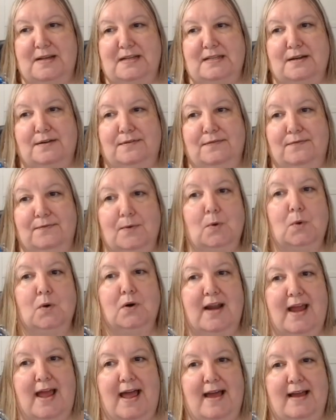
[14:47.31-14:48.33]
It's a
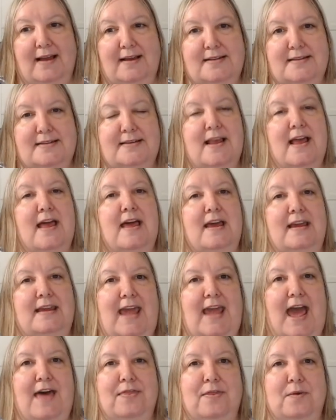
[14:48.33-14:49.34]
4X
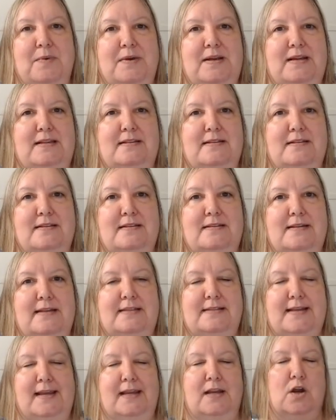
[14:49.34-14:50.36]
Catherine's.
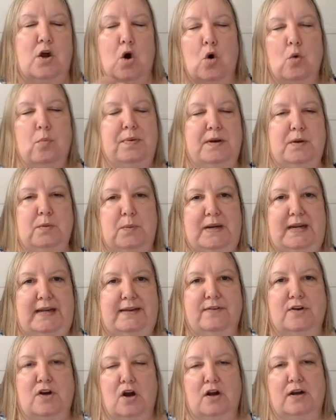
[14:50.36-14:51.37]
It's like an open
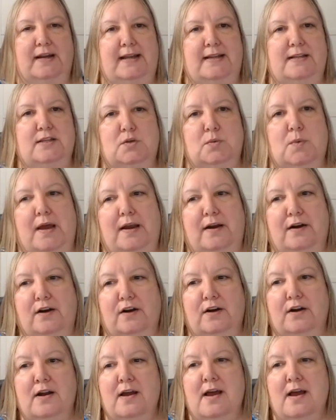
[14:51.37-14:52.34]
weave cardigan sweater.